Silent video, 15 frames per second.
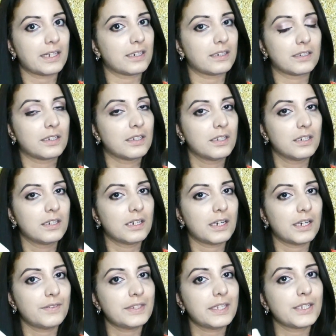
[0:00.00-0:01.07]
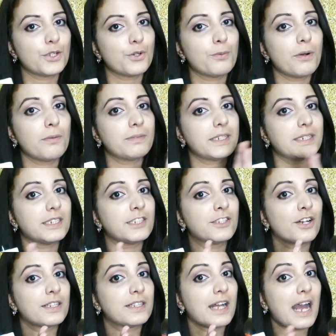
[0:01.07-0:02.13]
And I was like, no mom, this is
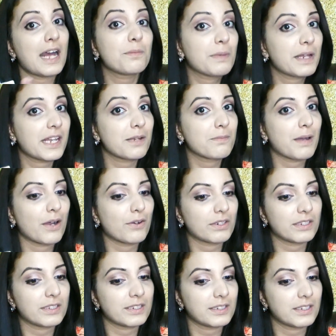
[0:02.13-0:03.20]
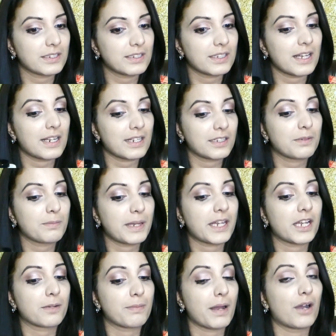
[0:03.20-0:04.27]
not that baking powder, this is another
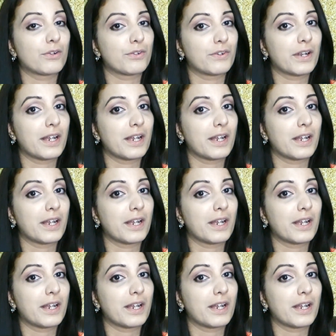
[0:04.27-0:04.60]
baking powder.